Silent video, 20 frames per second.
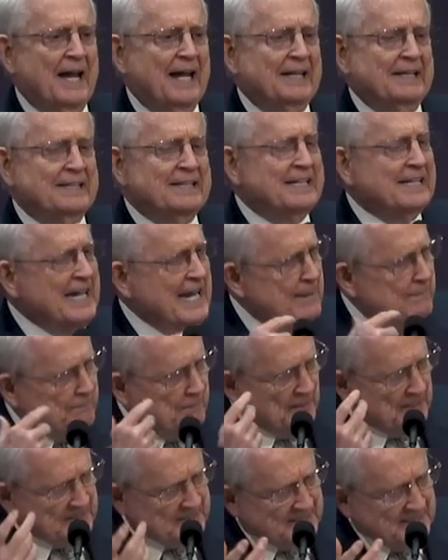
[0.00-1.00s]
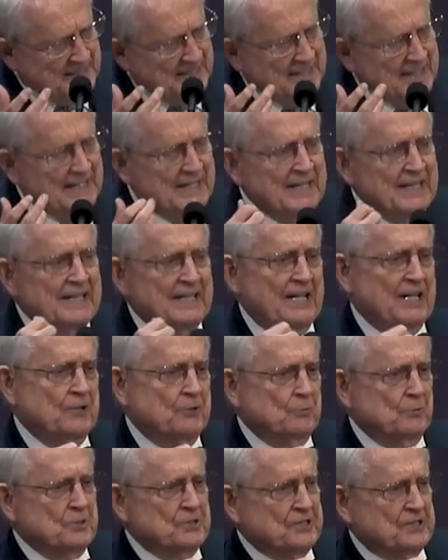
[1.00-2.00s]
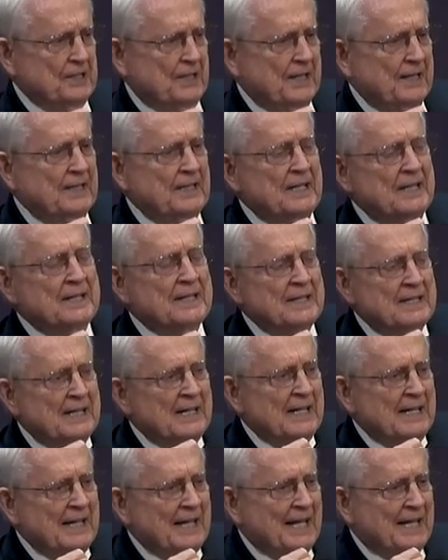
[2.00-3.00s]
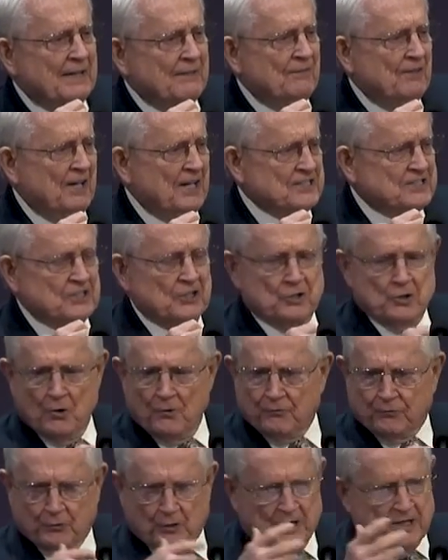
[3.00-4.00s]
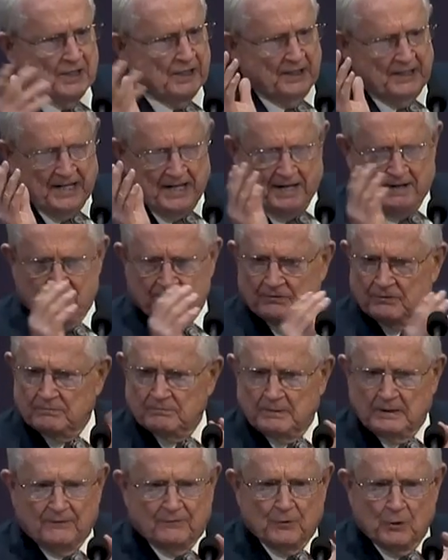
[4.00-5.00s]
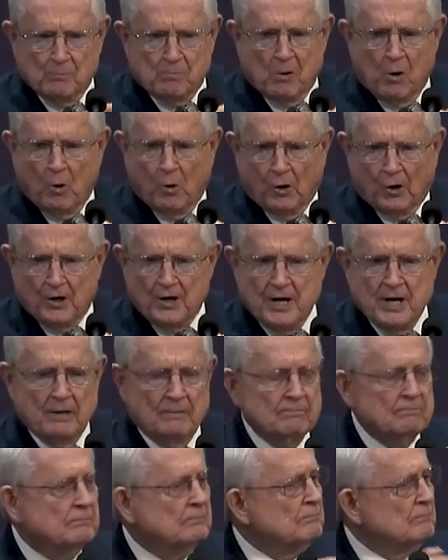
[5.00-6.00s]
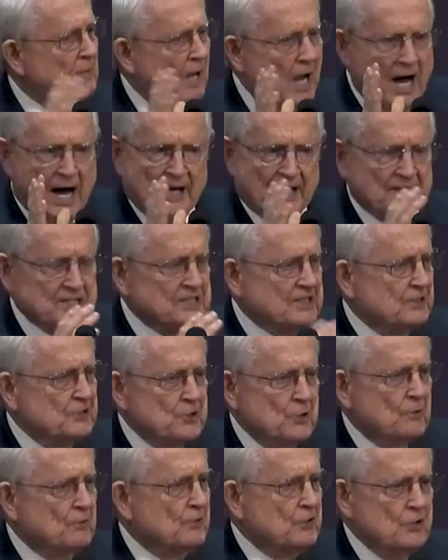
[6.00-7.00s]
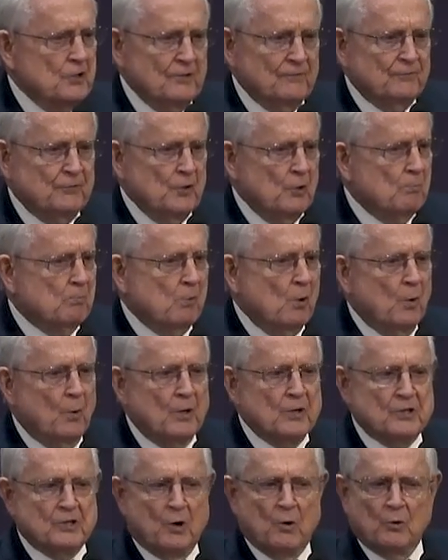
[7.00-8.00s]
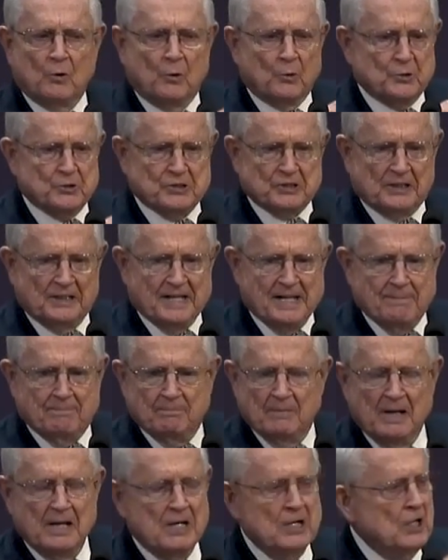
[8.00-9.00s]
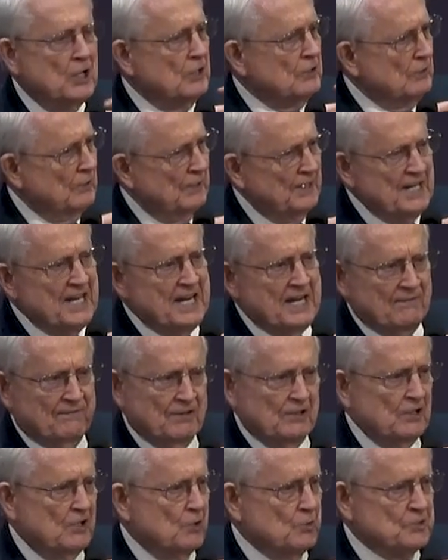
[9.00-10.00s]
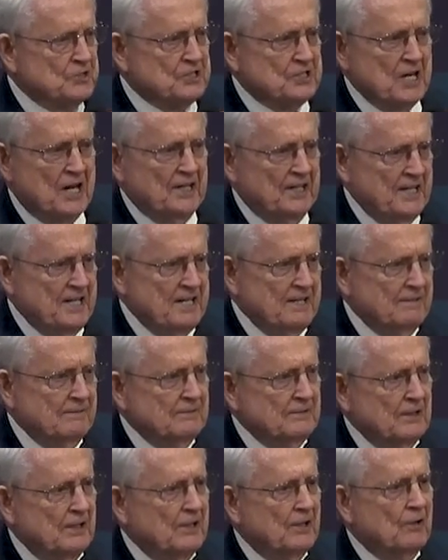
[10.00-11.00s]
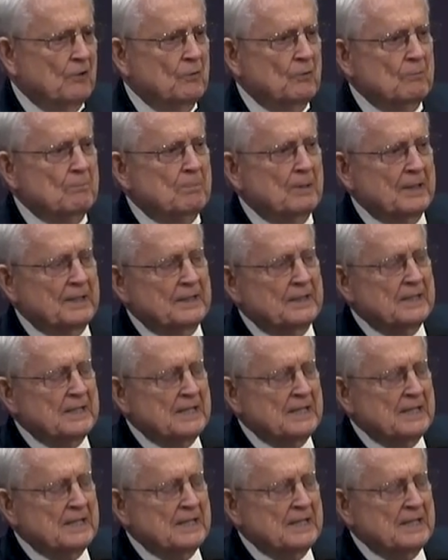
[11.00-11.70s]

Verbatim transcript: and keep it interesting. And if it isn't, you're free to leave. If you're bored, honestly, if you're bored, don't go to sleep. Leave and go study, you know. But